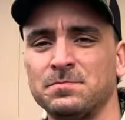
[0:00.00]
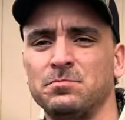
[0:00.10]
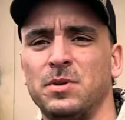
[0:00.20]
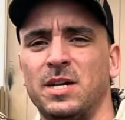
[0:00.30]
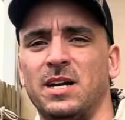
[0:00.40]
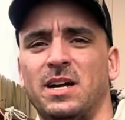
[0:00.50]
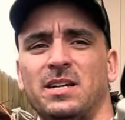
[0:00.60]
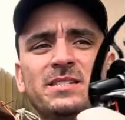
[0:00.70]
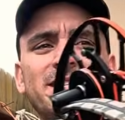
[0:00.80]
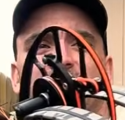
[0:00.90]

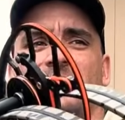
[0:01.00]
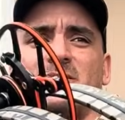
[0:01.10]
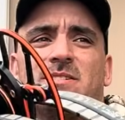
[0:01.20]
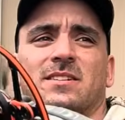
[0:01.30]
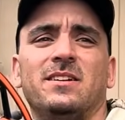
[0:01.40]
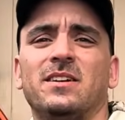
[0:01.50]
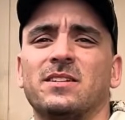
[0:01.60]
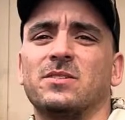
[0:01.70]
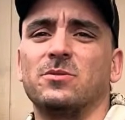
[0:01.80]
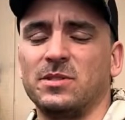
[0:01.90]
But 60 yards.
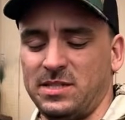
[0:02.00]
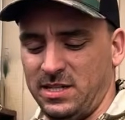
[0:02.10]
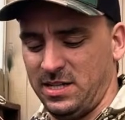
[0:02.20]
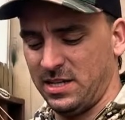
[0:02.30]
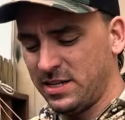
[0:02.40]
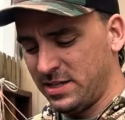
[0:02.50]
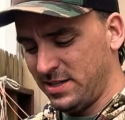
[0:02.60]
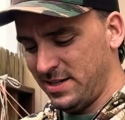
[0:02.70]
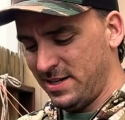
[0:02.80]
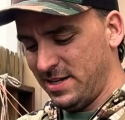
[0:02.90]
So we'll see
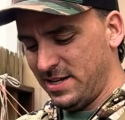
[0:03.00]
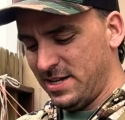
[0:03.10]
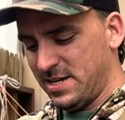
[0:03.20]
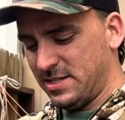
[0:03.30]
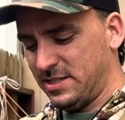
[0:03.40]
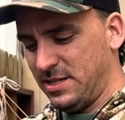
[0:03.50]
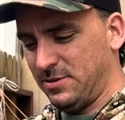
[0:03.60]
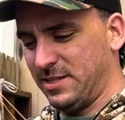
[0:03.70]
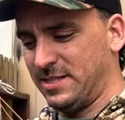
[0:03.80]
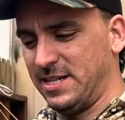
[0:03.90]

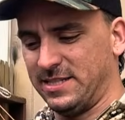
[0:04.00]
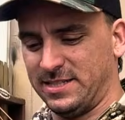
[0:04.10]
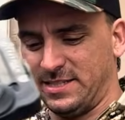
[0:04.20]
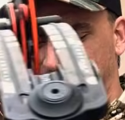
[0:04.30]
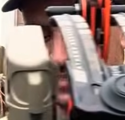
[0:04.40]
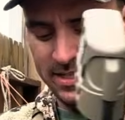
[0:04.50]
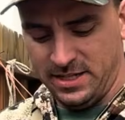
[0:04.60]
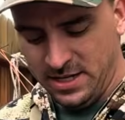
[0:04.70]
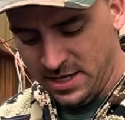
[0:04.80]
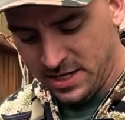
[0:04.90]
what this does at 60.